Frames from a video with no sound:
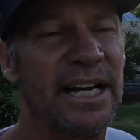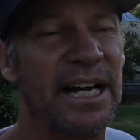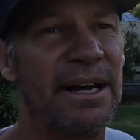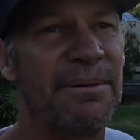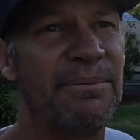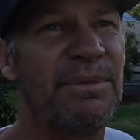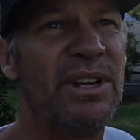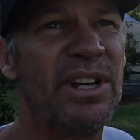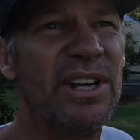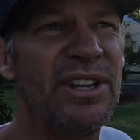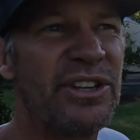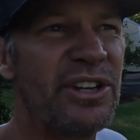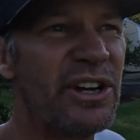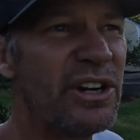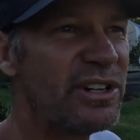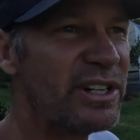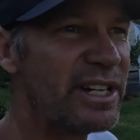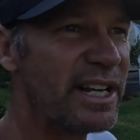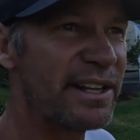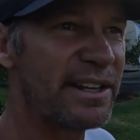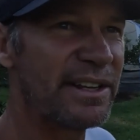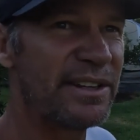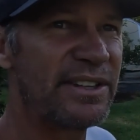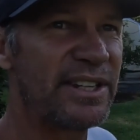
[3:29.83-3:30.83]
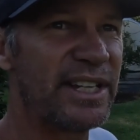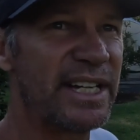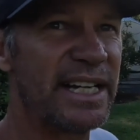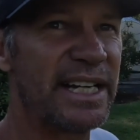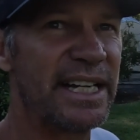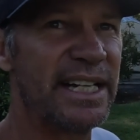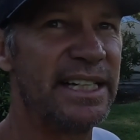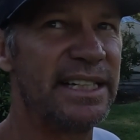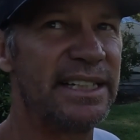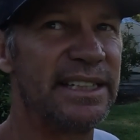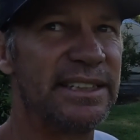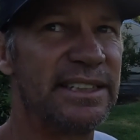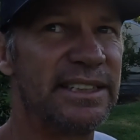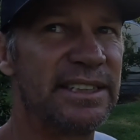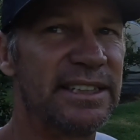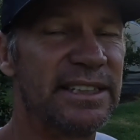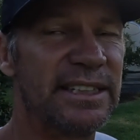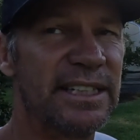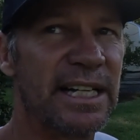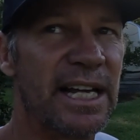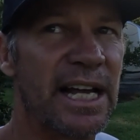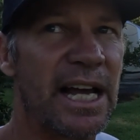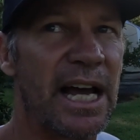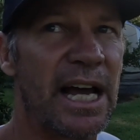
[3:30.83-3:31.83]
Um, the only other thing
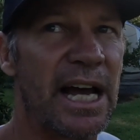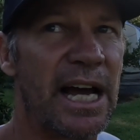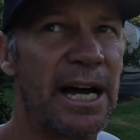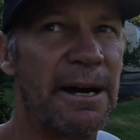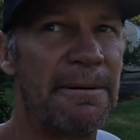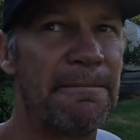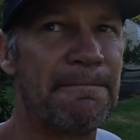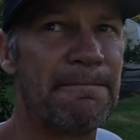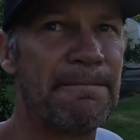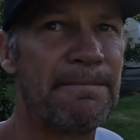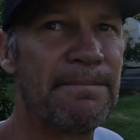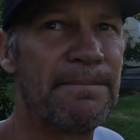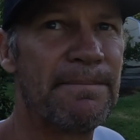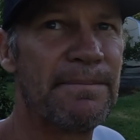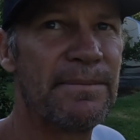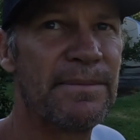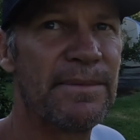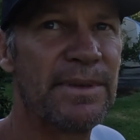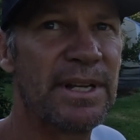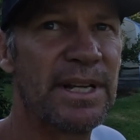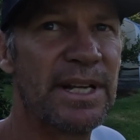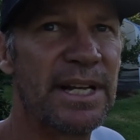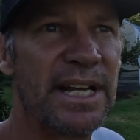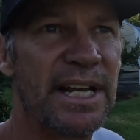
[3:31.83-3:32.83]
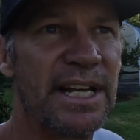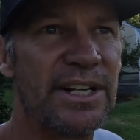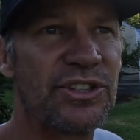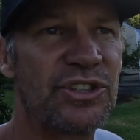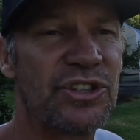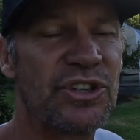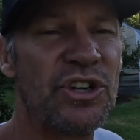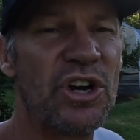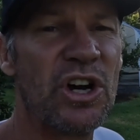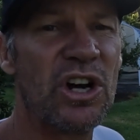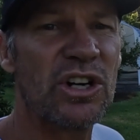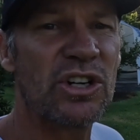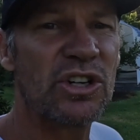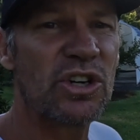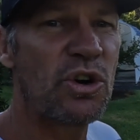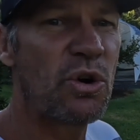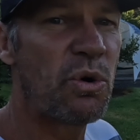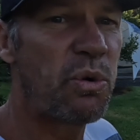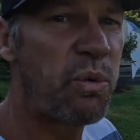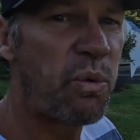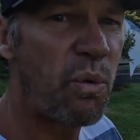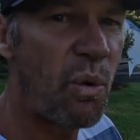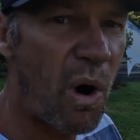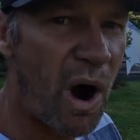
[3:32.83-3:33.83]
is, um, it's not
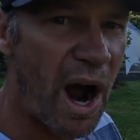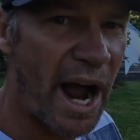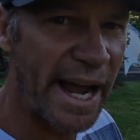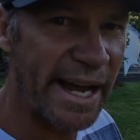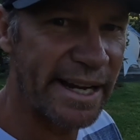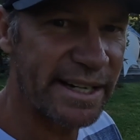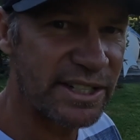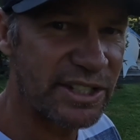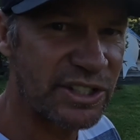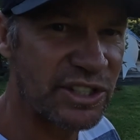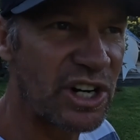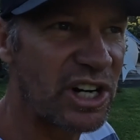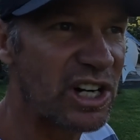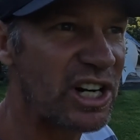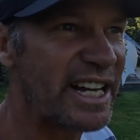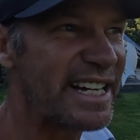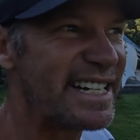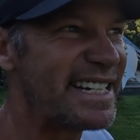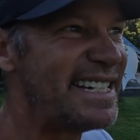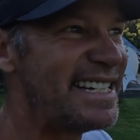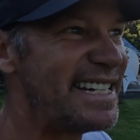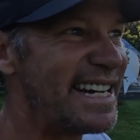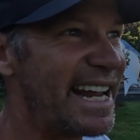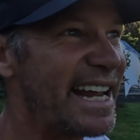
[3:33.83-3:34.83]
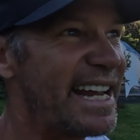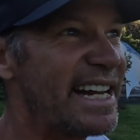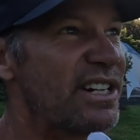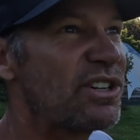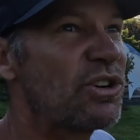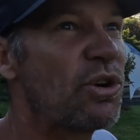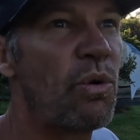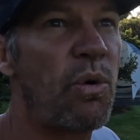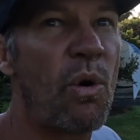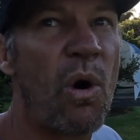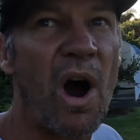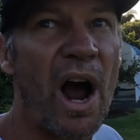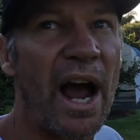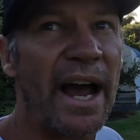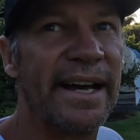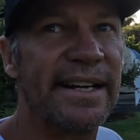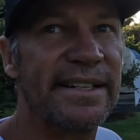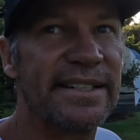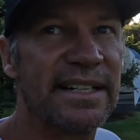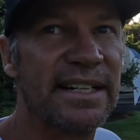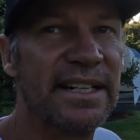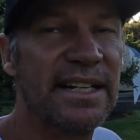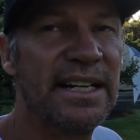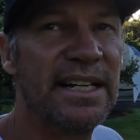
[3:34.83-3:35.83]
quiet. It's not like dead
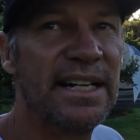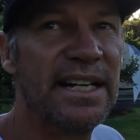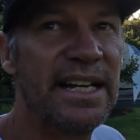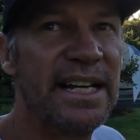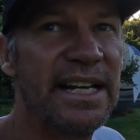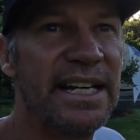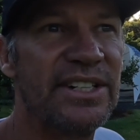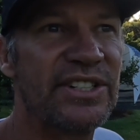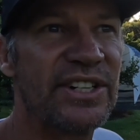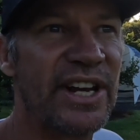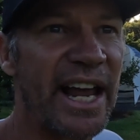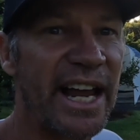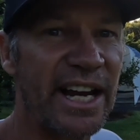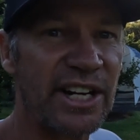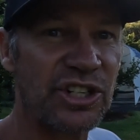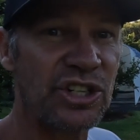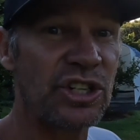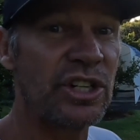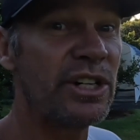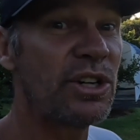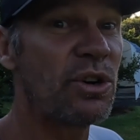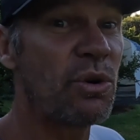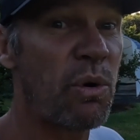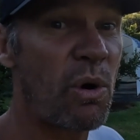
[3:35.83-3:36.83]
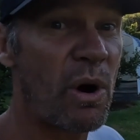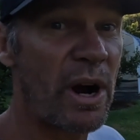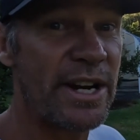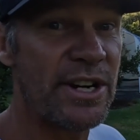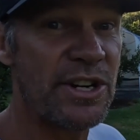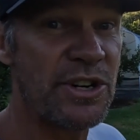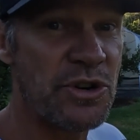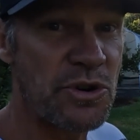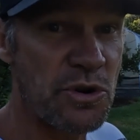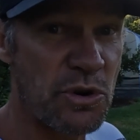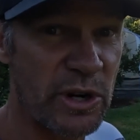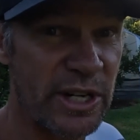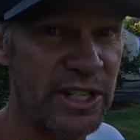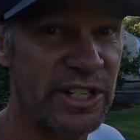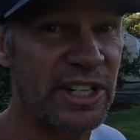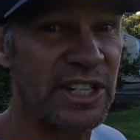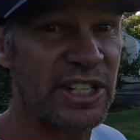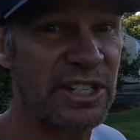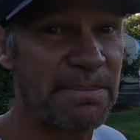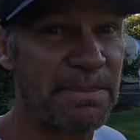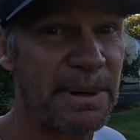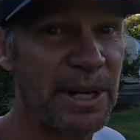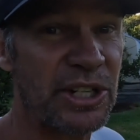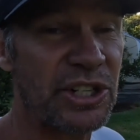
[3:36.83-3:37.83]
quiet. It's actually quite noisy,
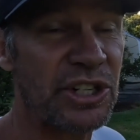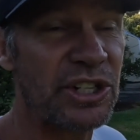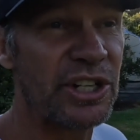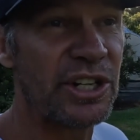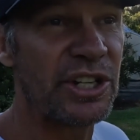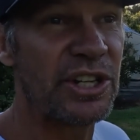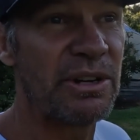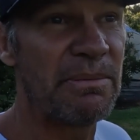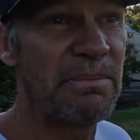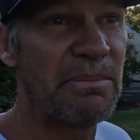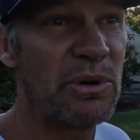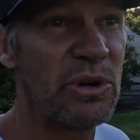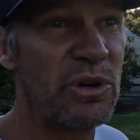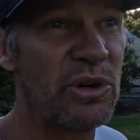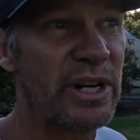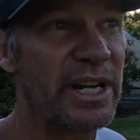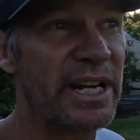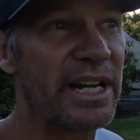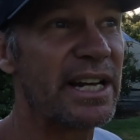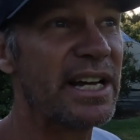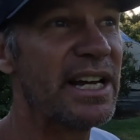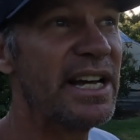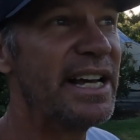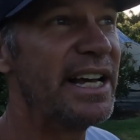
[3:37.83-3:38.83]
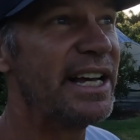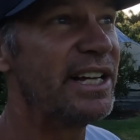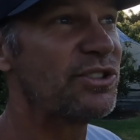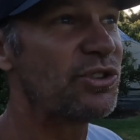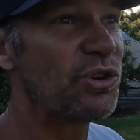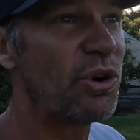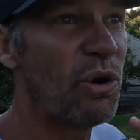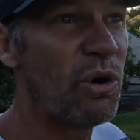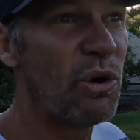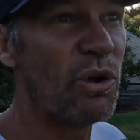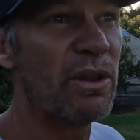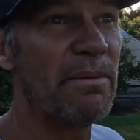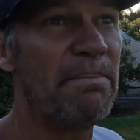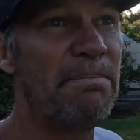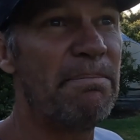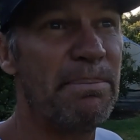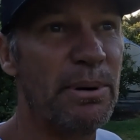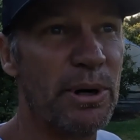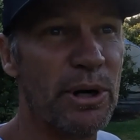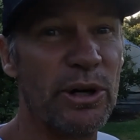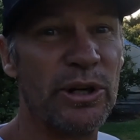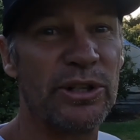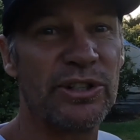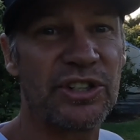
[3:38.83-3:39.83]
especially in the morning as all the
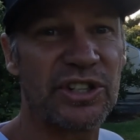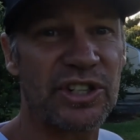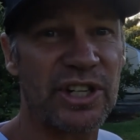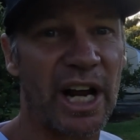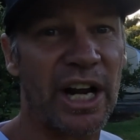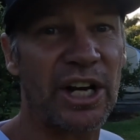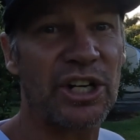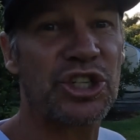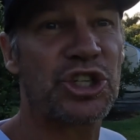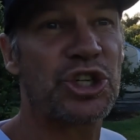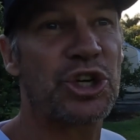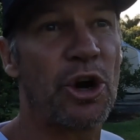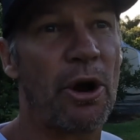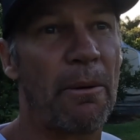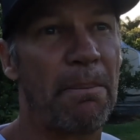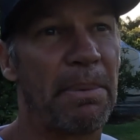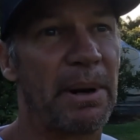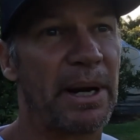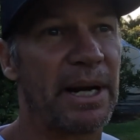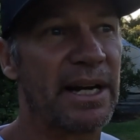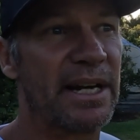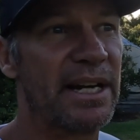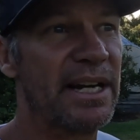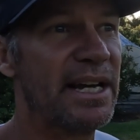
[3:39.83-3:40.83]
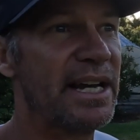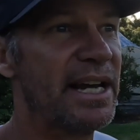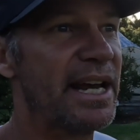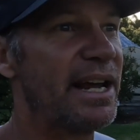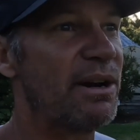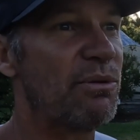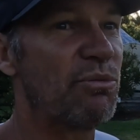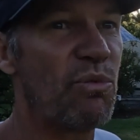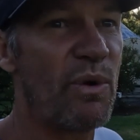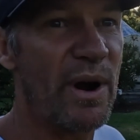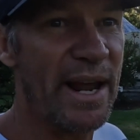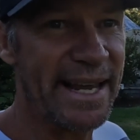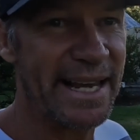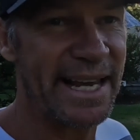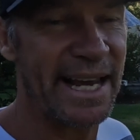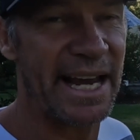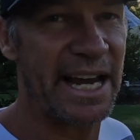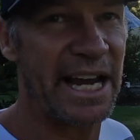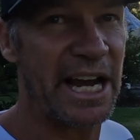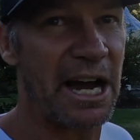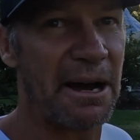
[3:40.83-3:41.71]
birds start chirping and waking